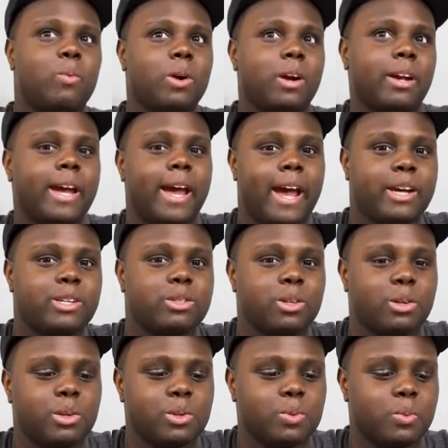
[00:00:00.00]
wearing
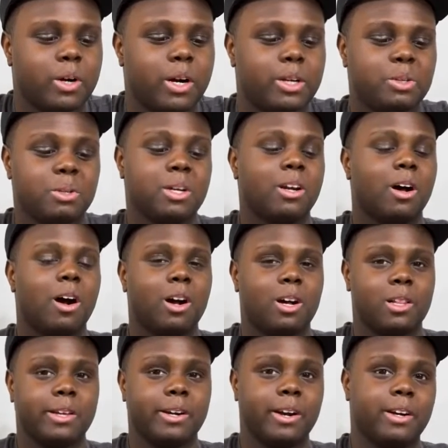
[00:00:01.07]
Astros where you get all
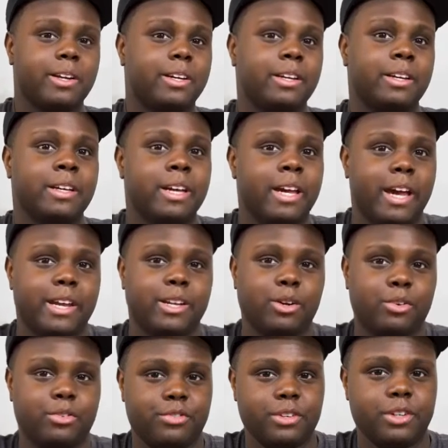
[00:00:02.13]
clarity and
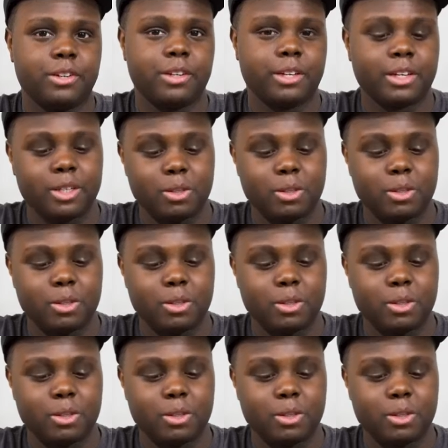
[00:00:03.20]
no feeling.